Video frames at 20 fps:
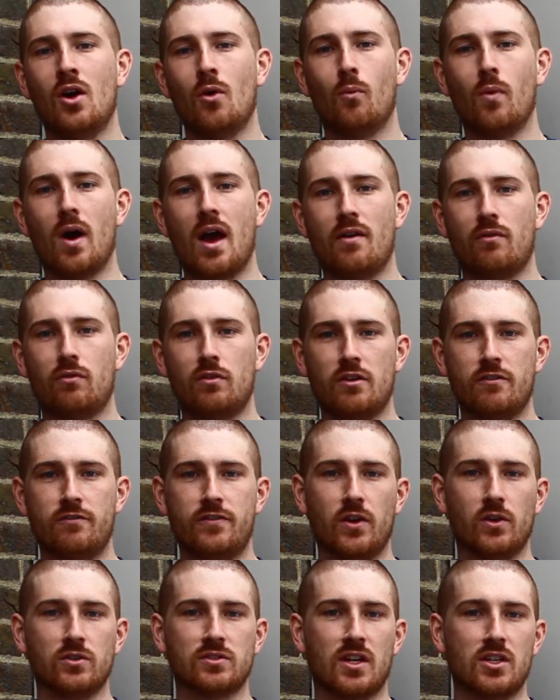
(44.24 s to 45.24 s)
whatever it
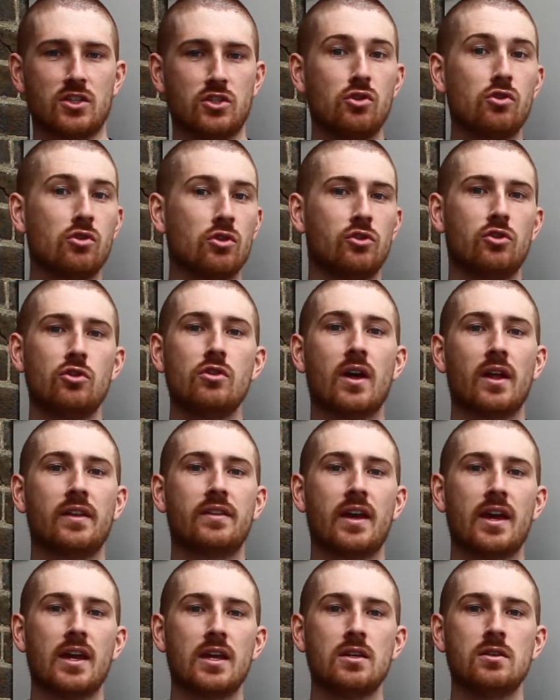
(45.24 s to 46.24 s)
feels like you can do that
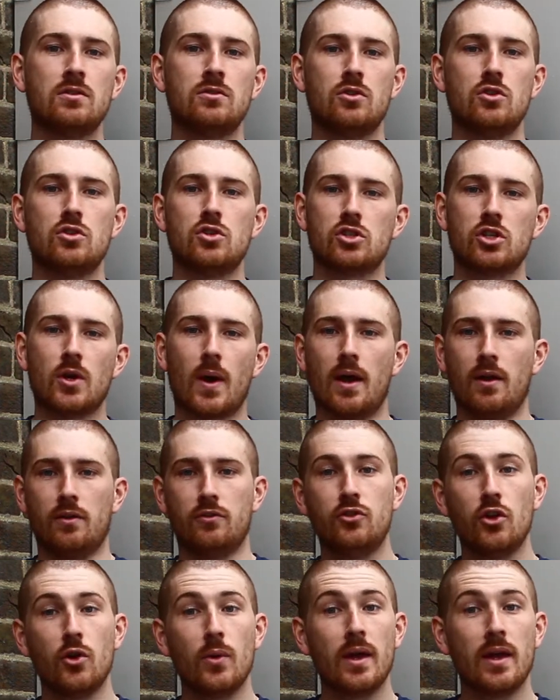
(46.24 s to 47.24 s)
day? You just go out and
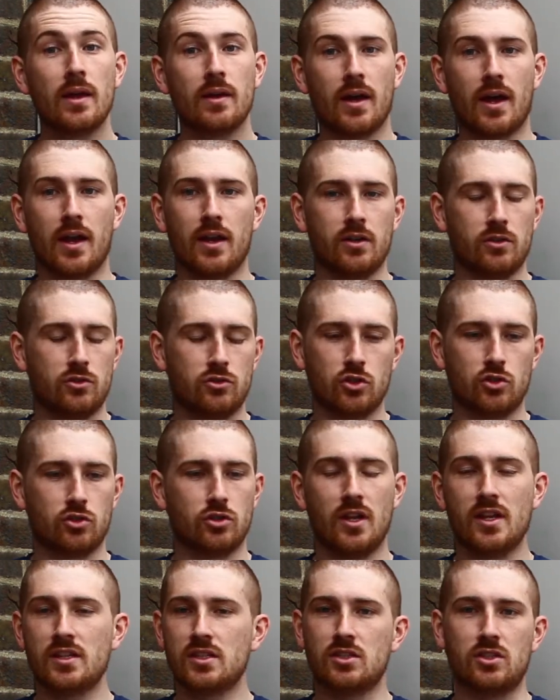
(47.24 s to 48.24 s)
do it and just
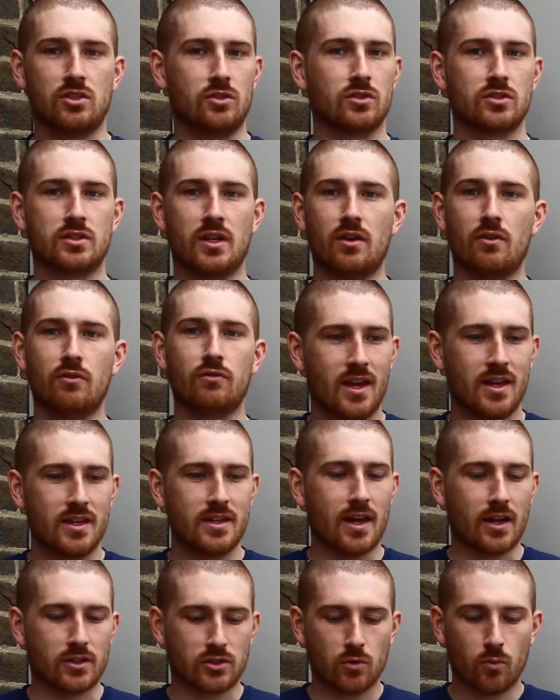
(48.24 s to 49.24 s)
listen to yourself.
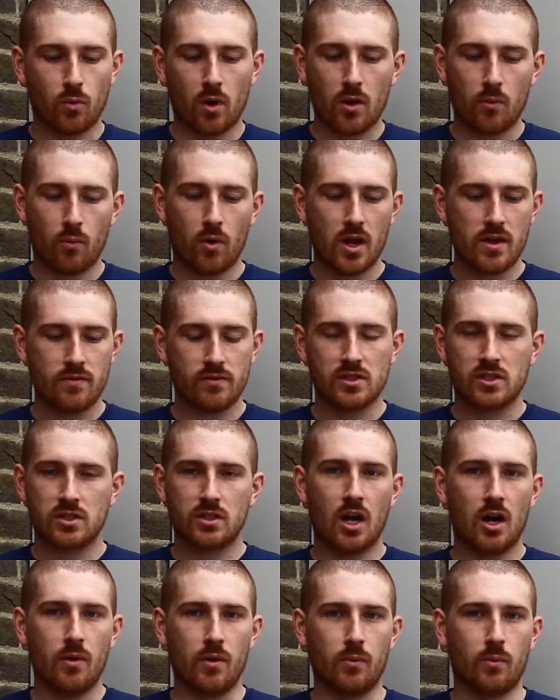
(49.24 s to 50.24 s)
Yeah, so why even
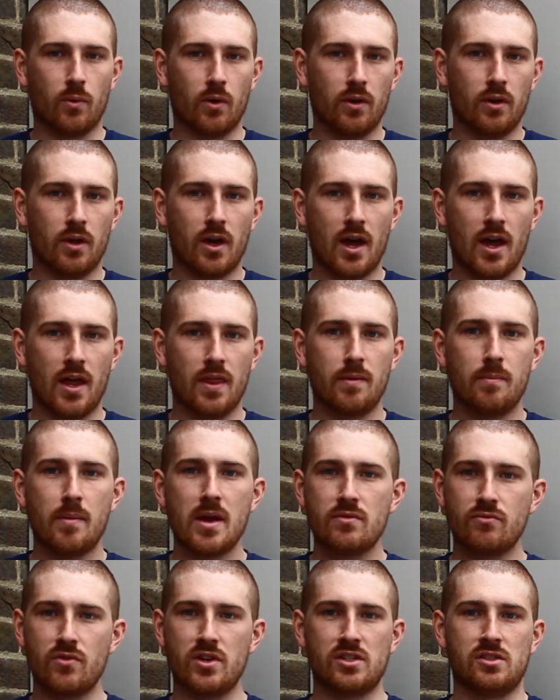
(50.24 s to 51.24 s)
start with one? And the
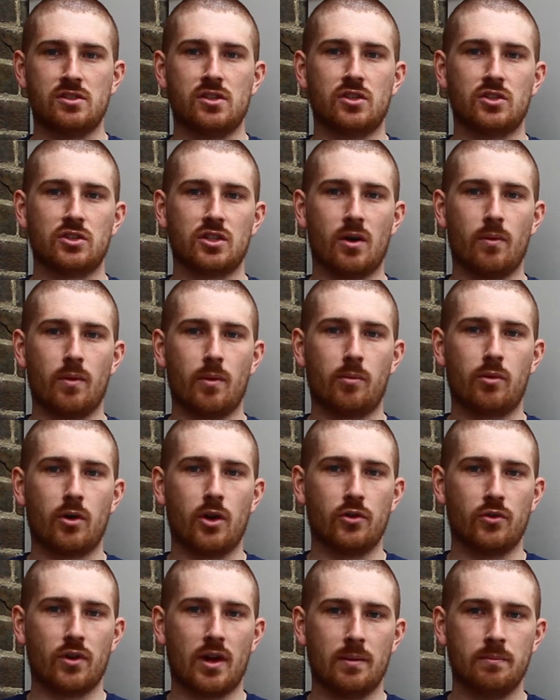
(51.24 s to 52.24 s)
main reason you'd start with a
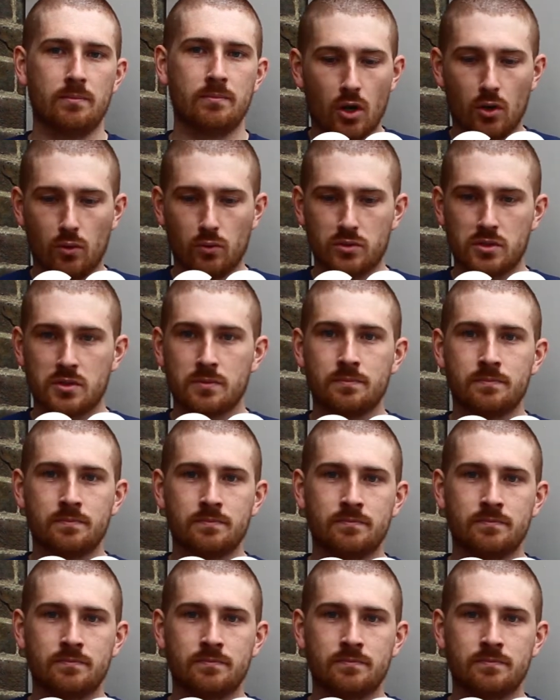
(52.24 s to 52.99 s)
program, goals.